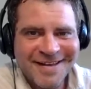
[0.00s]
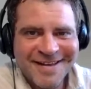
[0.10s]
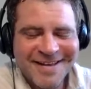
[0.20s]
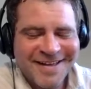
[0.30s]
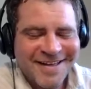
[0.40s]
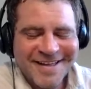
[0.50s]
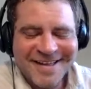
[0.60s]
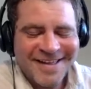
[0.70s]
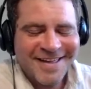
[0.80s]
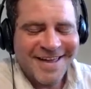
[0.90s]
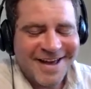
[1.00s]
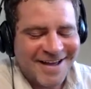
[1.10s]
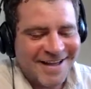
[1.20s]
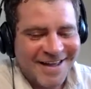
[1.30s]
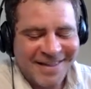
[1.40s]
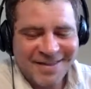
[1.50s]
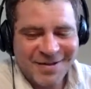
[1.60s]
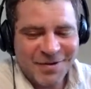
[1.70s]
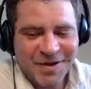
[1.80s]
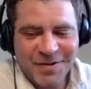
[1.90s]
mm-hmm. yeah,
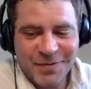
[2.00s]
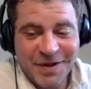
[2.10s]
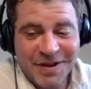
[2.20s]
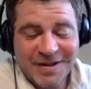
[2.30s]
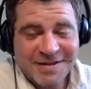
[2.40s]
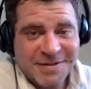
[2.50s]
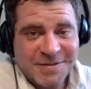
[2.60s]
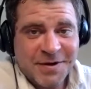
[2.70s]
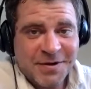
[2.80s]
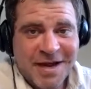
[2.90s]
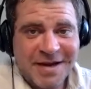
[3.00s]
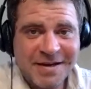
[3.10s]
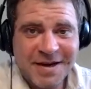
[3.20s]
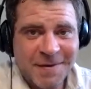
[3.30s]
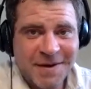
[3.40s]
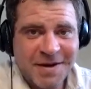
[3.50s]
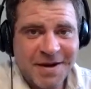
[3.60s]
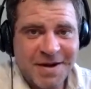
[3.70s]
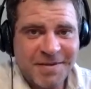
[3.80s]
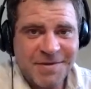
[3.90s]
and Willie, this has been great. I mean,
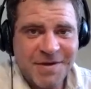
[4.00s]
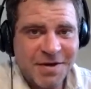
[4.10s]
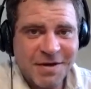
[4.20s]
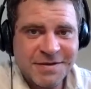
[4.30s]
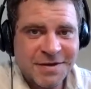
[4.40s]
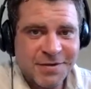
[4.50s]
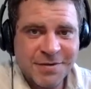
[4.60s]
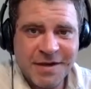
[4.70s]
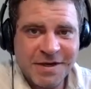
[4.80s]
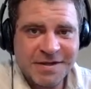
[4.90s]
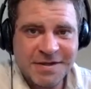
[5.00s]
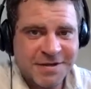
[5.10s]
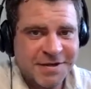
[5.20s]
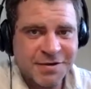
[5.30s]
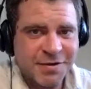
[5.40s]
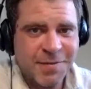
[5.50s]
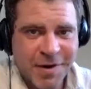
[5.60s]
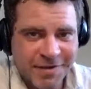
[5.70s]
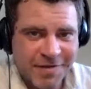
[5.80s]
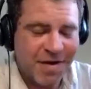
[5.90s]
I'm talking to it's such an integral
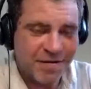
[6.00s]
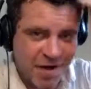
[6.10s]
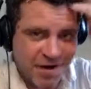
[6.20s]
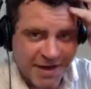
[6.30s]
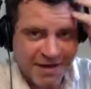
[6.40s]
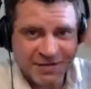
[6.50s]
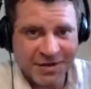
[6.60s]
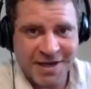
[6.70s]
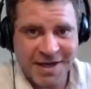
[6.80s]
part of, of hockey history,